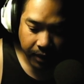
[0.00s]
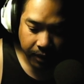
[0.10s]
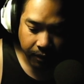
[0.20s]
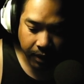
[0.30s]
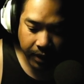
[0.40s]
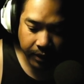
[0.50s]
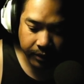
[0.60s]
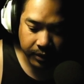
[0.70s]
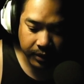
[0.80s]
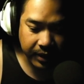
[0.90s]
Right?
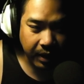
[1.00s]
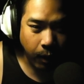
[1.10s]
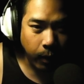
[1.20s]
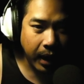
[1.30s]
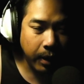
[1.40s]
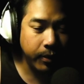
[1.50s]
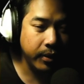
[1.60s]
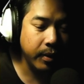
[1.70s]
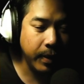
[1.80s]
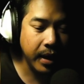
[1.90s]
It's like an old
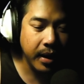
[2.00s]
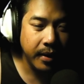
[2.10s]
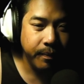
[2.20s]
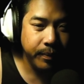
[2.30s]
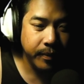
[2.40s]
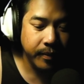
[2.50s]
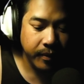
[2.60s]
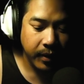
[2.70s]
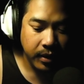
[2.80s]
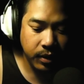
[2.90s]
to me.
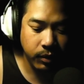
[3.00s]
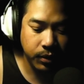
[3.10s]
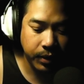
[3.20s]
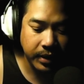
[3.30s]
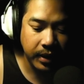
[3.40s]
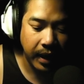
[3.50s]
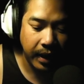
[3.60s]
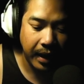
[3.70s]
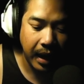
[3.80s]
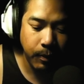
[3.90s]
She was dressing like
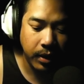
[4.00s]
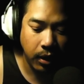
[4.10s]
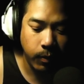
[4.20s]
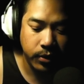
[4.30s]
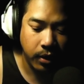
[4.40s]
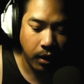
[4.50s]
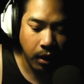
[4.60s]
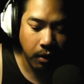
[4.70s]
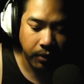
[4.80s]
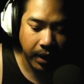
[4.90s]
Amy Klobuchar,
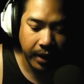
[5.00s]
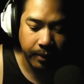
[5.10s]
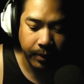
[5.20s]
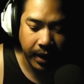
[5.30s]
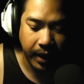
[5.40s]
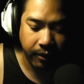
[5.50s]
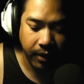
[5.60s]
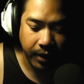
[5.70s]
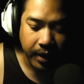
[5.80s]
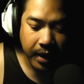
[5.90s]
all red and black.
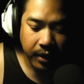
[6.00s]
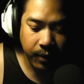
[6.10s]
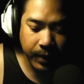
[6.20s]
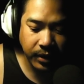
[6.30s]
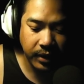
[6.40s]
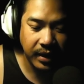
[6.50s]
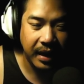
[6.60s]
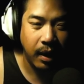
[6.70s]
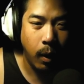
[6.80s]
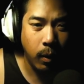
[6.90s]
Right? To me, she's like
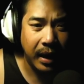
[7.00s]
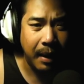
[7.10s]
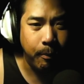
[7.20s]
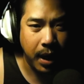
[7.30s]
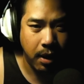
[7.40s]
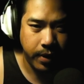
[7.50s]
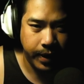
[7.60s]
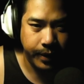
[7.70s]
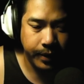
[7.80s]
an old librarian.